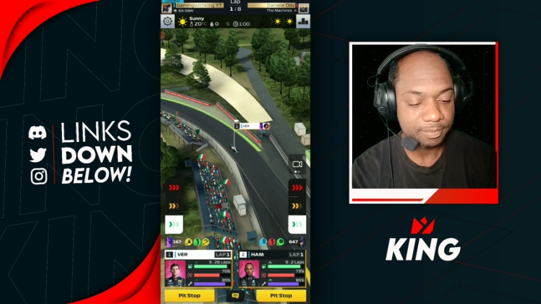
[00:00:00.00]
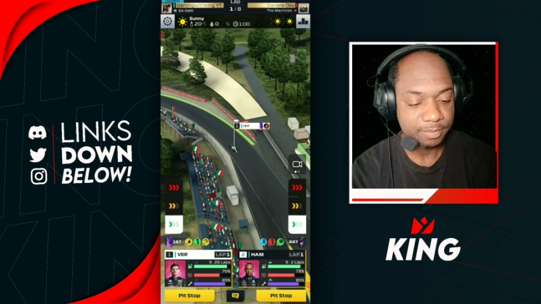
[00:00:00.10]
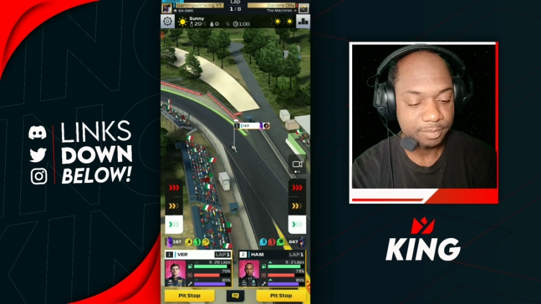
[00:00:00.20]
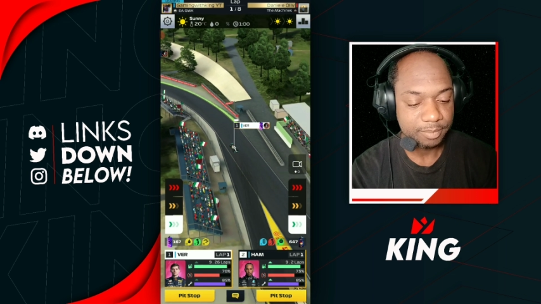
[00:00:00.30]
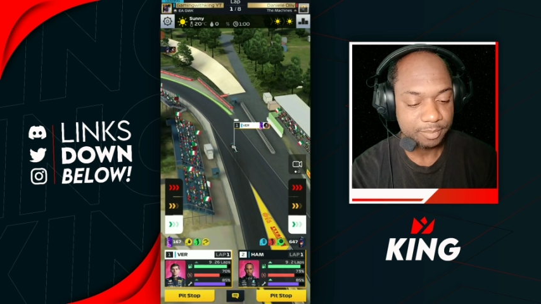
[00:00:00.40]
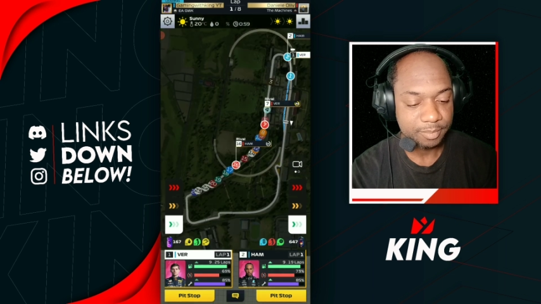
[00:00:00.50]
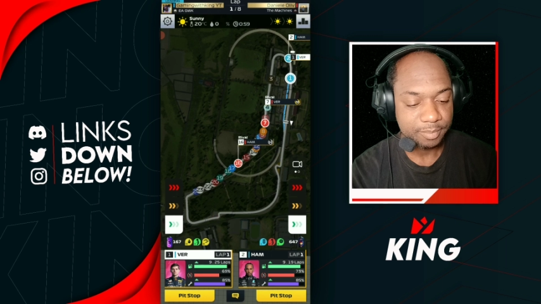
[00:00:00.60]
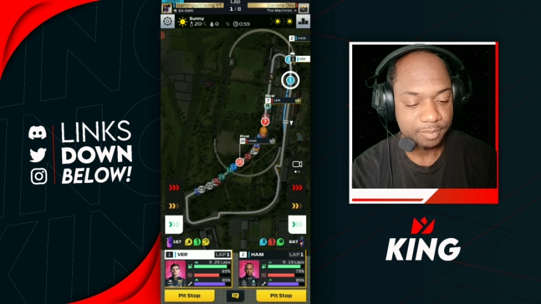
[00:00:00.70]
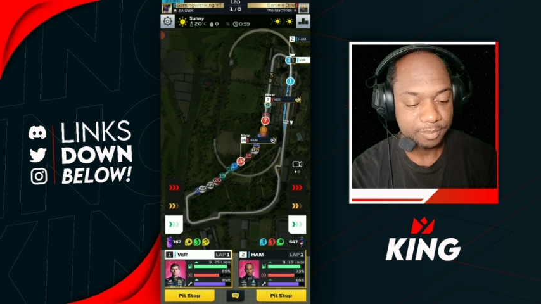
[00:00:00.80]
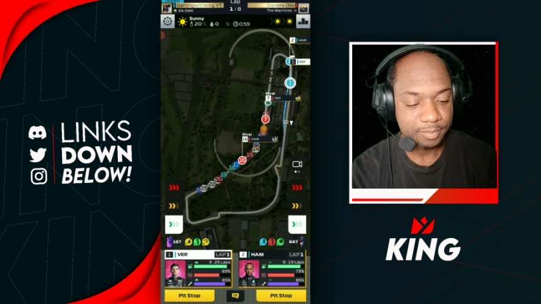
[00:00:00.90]

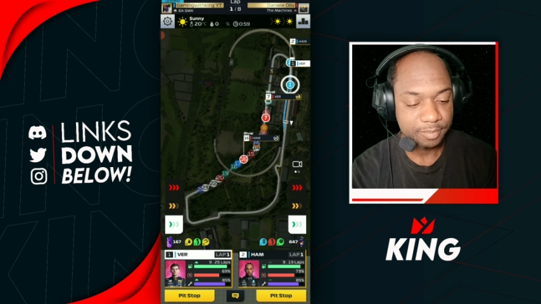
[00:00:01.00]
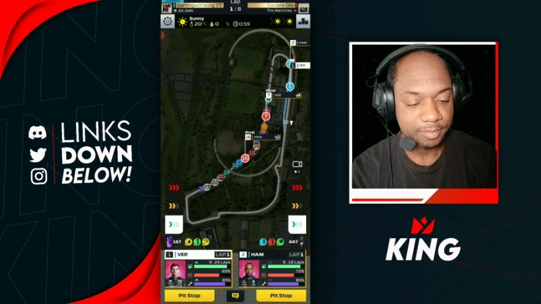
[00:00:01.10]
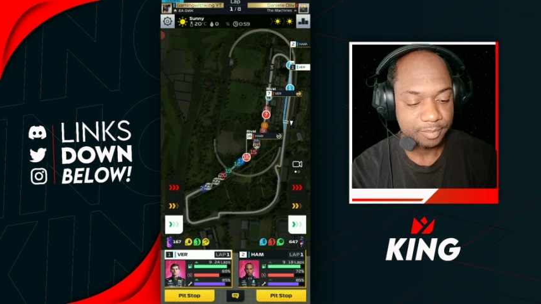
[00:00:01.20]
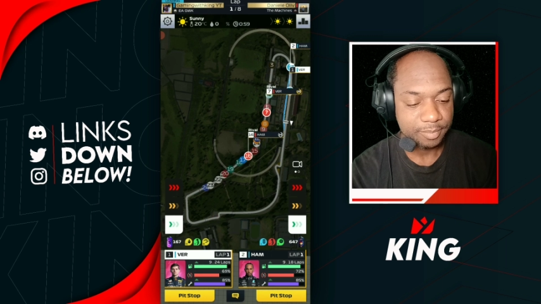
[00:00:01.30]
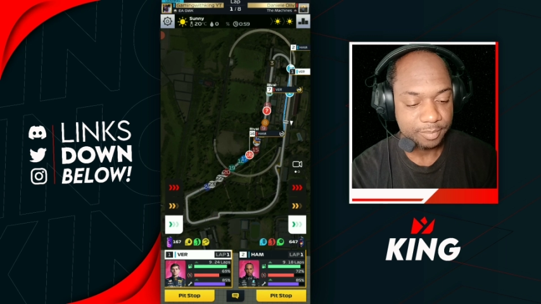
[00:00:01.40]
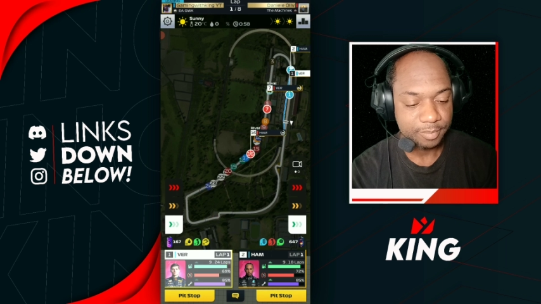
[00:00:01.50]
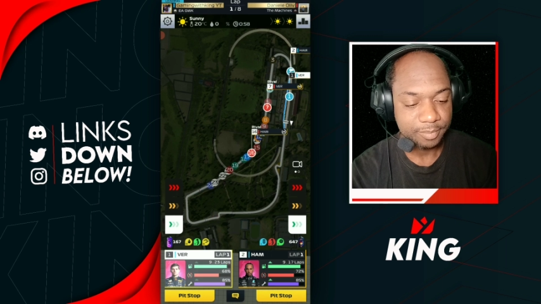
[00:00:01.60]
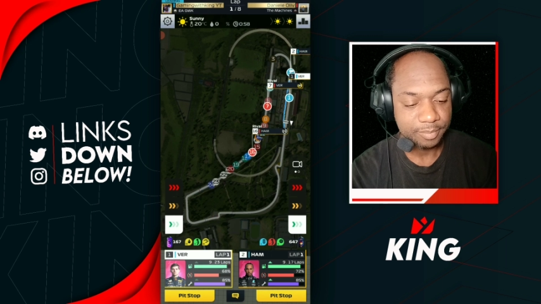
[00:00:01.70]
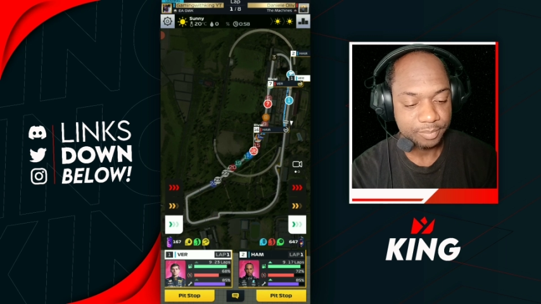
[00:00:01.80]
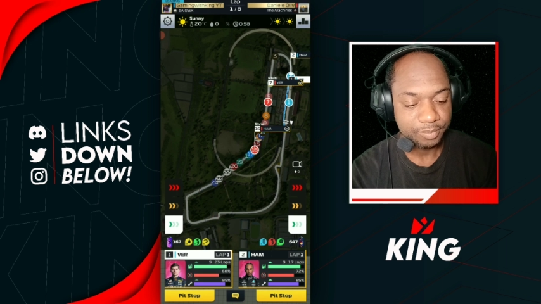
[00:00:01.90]

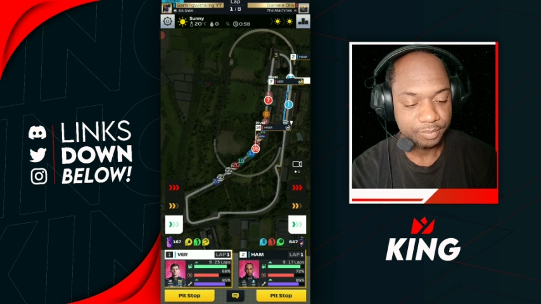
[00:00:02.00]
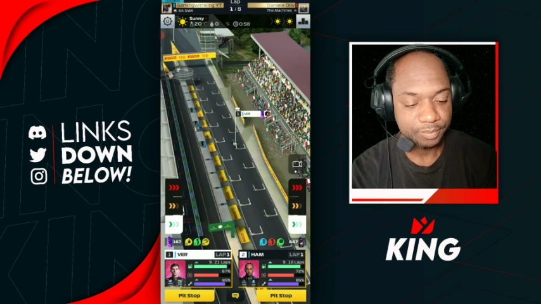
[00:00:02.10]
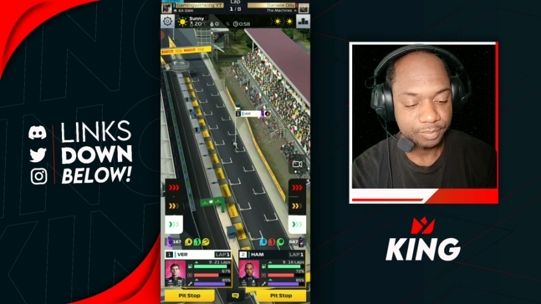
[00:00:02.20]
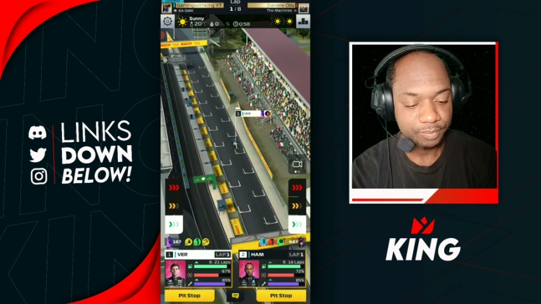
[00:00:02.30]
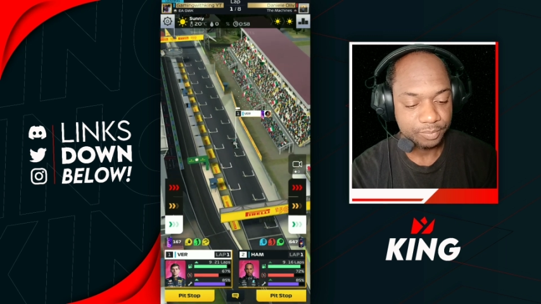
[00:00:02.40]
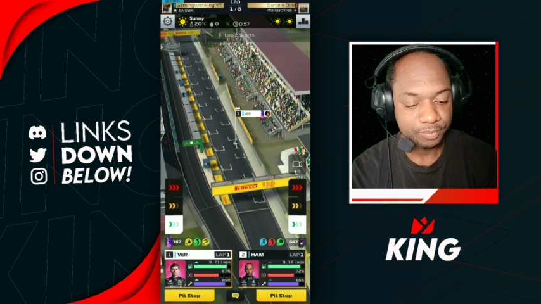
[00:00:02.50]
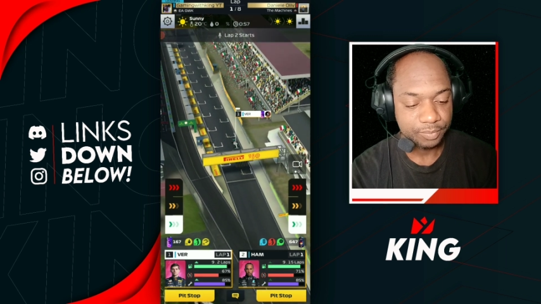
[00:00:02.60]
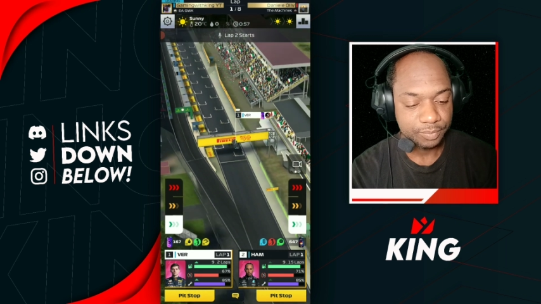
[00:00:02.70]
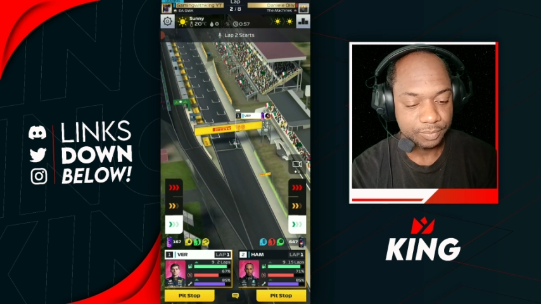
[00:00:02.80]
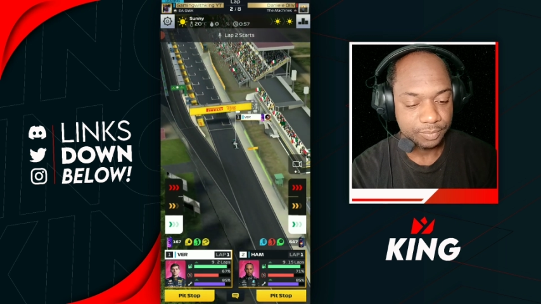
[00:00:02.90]

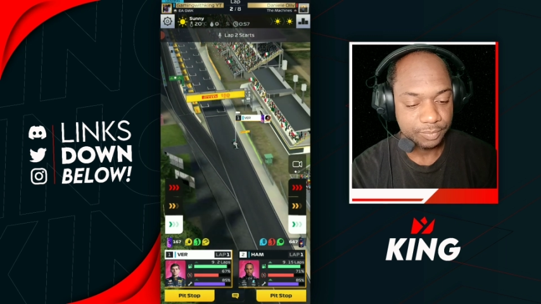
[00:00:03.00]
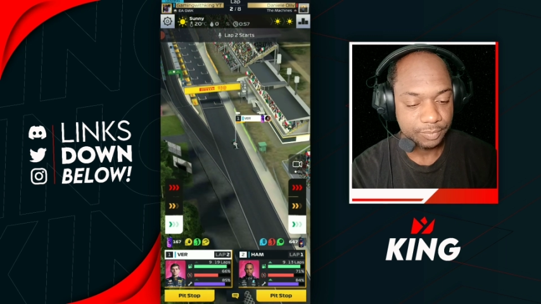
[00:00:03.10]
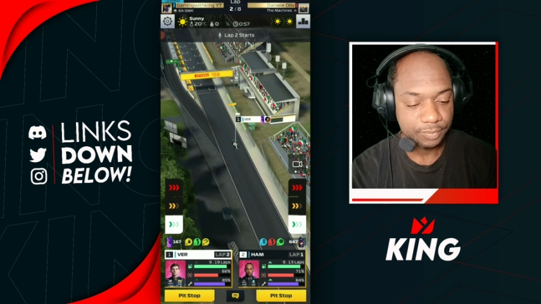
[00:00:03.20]
Nobody speaks.